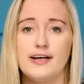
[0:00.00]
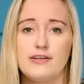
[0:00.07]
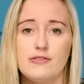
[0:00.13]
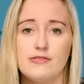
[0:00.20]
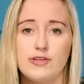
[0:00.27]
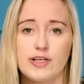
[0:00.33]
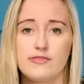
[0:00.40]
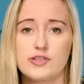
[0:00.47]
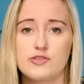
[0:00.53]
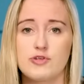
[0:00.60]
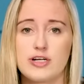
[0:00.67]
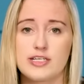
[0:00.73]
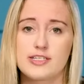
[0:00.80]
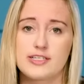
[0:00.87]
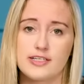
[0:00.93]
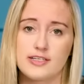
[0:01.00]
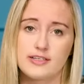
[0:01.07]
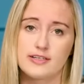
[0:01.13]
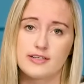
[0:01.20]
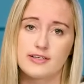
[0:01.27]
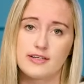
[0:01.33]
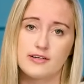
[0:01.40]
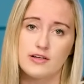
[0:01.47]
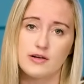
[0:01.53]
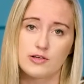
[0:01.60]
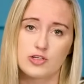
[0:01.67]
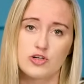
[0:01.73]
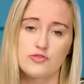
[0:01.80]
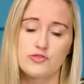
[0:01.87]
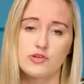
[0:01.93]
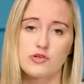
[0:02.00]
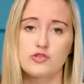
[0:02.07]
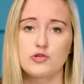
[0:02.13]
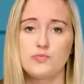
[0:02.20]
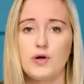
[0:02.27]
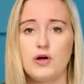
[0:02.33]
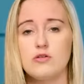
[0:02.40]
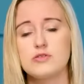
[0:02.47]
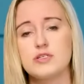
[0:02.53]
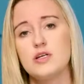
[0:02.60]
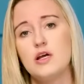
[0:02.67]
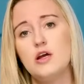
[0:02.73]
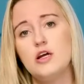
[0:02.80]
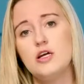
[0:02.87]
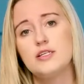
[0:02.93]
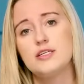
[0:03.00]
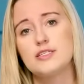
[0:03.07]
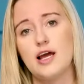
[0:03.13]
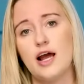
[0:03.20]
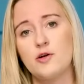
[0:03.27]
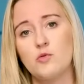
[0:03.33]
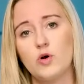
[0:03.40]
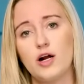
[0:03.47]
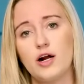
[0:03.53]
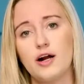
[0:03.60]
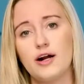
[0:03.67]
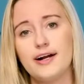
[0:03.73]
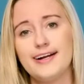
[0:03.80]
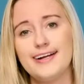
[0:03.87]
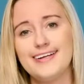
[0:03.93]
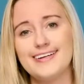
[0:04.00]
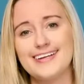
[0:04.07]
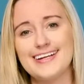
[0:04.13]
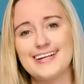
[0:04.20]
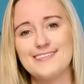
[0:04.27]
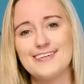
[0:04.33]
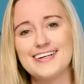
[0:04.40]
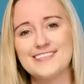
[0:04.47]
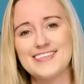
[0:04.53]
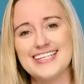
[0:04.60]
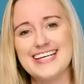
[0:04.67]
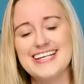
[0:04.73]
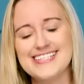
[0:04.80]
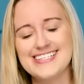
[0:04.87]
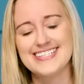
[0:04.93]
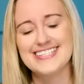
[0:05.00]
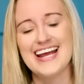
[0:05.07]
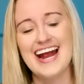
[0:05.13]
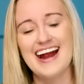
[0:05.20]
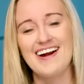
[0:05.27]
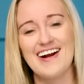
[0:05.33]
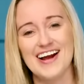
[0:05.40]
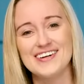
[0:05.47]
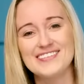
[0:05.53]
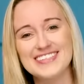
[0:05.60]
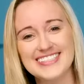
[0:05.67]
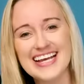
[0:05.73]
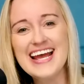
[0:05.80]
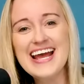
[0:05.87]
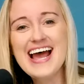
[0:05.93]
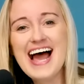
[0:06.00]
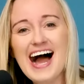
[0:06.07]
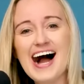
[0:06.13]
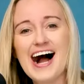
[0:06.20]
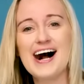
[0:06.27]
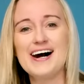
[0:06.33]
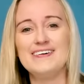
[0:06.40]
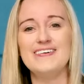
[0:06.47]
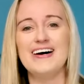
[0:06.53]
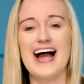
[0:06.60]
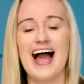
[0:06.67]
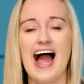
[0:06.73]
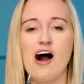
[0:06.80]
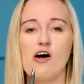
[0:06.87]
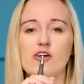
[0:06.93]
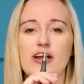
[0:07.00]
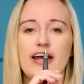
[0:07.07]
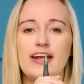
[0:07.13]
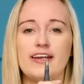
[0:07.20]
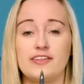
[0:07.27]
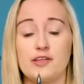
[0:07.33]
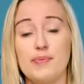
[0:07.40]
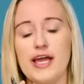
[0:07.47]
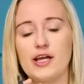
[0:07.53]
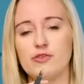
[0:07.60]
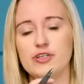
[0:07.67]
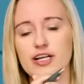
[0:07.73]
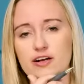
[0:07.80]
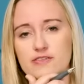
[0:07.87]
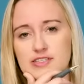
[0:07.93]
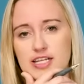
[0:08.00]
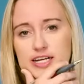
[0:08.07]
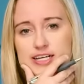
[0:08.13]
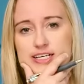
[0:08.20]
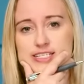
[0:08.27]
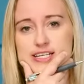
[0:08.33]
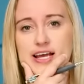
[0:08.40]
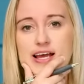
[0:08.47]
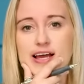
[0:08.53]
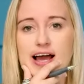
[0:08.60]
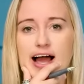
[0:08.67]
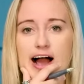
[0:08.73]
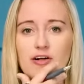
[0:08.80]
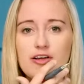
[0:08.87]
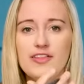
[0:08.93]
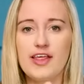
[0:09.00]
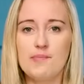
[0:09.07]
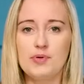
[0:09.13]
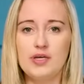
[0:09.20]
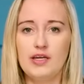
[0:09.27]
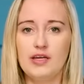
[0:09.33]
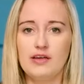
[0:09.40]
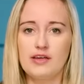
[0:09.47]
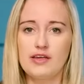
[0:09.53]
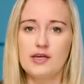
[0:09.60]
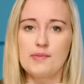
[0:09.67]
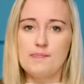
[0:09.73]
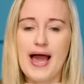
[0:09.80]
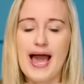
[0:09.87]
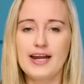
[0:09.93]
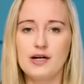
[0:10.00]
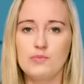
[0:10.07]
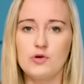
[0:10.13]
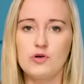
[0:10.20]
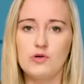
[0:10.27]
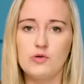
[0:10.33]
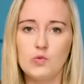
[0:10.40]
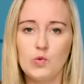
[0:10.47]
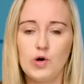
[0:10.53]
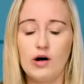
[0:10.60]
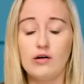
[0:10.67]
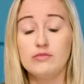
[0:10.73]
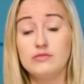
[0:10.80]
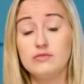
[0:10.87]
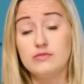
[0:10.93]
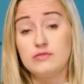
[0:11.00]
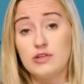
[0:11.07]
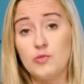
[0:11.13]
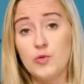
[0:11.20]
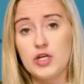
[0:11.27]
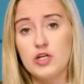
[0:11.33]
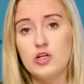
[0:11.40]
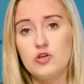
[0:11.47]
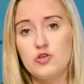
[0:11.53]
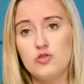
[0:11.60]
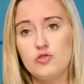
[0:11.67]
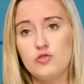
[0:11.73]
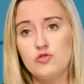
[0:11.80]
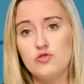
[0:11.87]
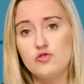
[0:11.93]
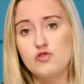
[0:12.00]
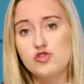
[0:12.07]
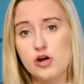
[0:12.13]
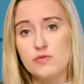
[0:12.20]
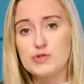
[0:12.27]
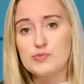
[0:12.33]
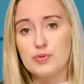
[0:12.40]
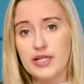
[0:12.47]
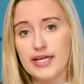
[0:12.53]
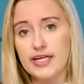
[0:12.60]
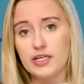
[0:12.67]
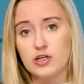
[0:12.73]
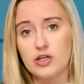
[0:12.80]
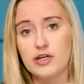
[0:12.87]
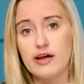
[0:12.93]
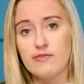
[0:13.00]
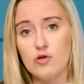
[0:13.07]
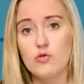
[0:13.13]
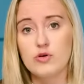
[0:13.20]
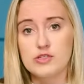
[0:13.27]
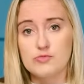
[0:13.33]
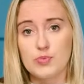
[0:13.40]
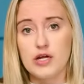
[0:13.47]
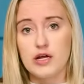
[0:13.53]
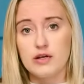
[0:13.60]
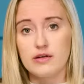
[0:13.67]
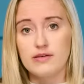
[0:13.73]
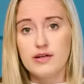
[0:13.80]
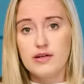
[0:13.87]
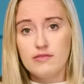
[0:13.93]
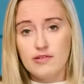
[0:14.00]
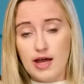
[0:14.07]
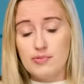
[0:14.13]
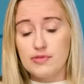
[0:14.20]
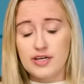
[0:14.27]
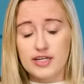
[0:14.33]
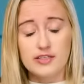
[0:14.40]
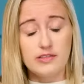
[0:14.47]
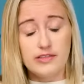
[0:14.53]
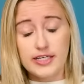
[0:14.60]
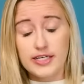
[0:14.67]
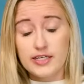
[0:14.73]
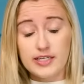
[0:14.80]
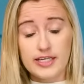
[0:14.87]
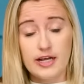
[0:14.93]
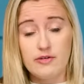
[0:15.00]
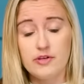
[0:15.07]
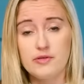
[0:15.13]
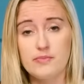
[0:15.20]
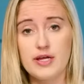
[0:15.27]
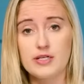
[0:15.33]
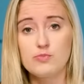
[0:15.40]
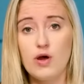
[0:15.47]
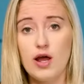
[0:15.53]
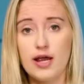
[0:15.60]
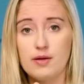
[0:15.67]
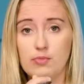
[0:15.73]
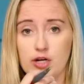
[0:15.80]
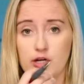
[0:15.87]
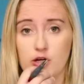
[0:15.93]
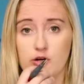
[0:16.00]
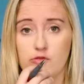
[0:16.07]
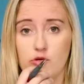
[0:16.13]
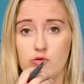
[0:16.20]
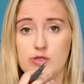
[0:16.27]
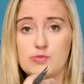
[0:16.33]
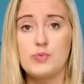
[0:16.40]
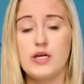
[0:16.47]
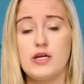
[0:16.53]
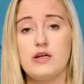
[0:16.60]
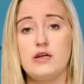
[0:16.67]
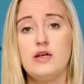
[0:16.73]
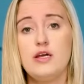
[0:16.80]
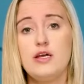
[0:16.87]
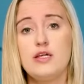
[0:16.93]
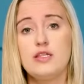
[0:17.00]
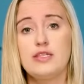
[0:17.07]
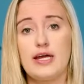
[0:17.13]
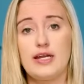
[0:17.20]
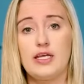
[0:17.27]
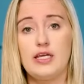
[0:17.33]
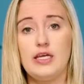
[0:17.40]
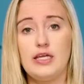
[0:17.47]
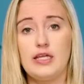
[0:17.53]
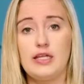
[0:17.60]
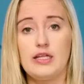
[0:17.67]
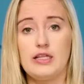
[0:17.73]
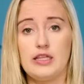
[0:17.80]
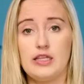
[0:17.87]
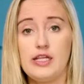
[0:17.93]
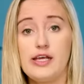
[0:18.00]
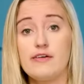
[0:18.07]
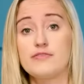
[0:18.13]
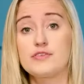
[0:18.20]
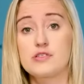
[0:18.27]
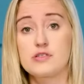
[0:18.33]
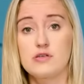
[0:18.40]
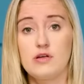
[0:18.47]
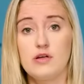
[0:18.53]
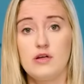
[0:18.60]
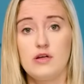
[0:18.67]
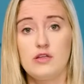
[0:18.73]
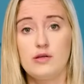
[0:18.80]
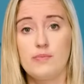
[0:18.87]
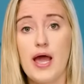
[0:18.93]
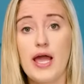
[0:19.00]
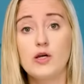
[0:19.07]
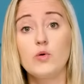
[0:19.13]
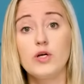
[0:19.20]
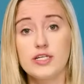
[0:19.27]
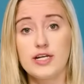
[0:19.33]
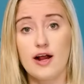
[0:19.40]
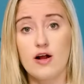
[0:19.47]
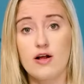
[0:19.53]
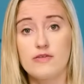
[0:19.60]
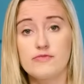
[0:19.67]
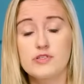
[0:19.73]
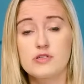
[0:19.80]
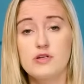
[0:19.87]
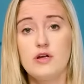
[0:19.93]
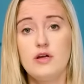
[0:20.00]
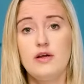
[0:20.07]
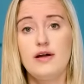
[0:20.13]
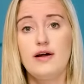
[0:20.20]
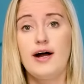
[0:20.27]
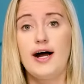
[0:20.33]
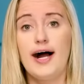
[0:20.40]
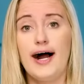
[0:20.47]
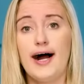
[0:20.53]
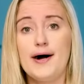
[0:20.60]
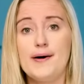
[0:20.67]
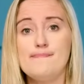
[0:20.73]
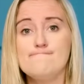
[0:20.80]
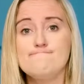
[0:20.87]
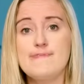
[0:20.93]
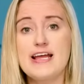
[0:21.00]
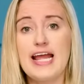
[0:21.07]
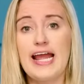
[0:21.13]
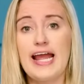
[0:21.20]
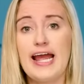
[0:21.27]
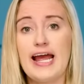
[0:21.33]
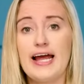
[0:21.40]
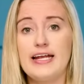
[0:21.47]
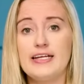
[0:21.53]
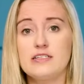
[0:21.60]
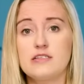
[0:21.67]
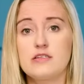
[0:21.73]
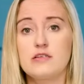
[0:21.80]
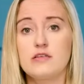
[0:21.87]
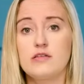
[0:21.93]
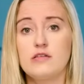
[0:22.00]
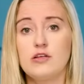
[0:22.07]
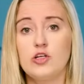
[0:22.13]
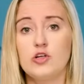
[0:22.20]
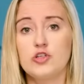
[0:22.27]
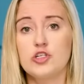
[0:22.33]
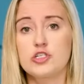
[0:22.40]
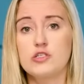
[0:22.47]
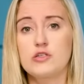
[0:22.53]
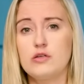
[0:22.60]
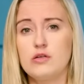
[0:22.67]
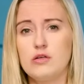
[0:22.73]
flick of his wrist and a Truth Social post, decide where you're getting rid of these tariffs. How can the penguin tariffs, that is, how can that be compatible? Well, I mean, Trump's plan could have always been, hypothetically, can't read the man's mind, but it could have always been that he lifts the penguin tariffs, and just